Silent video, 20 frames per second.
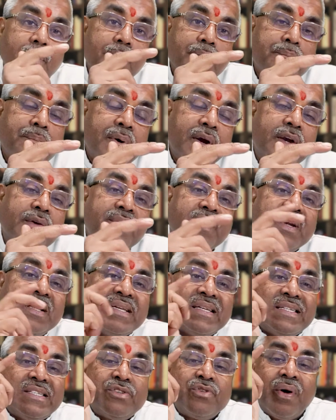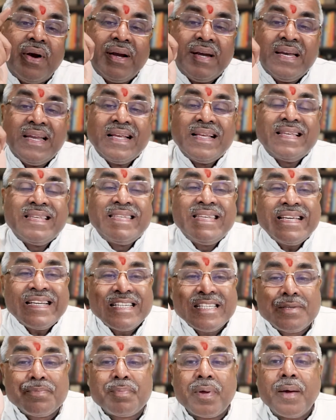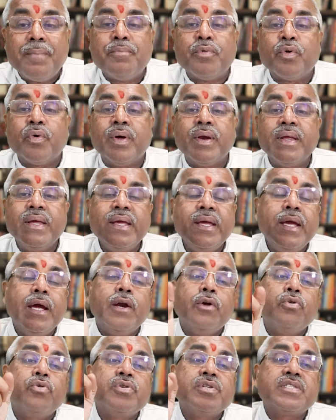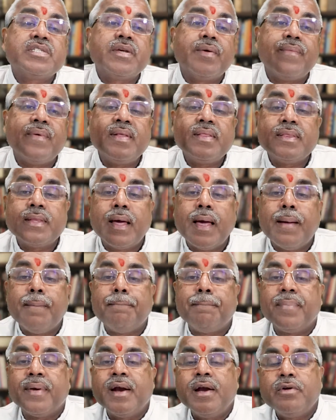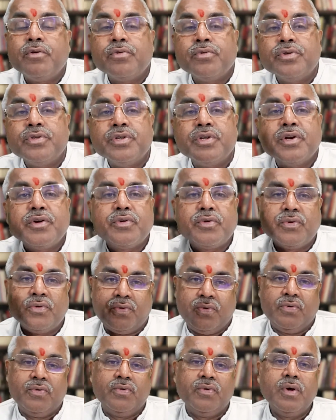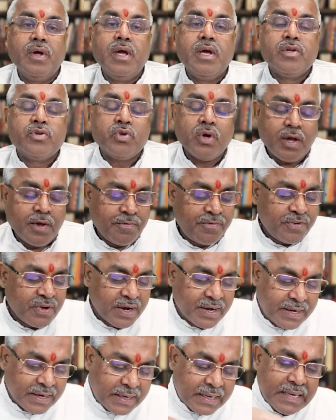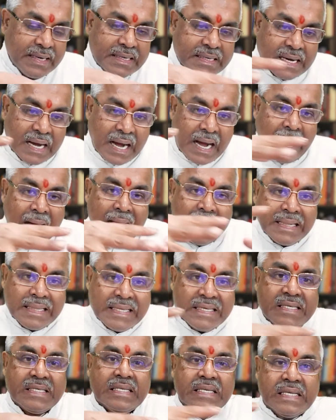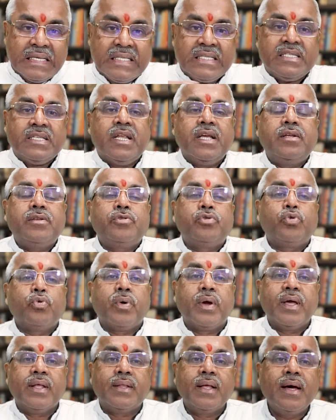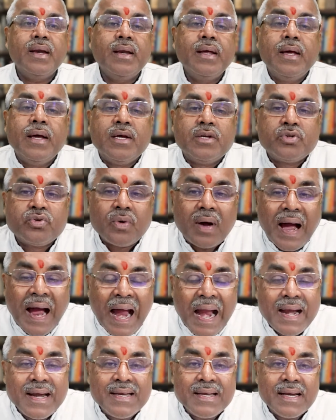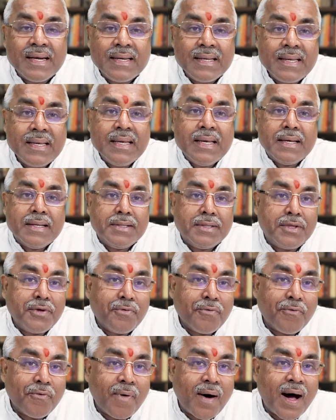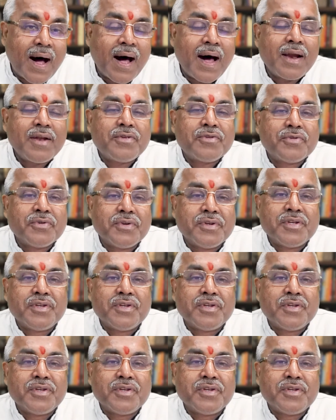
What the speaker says: between 26th February to 7th April 2022. So if you are taking all these things together, so ideally the war should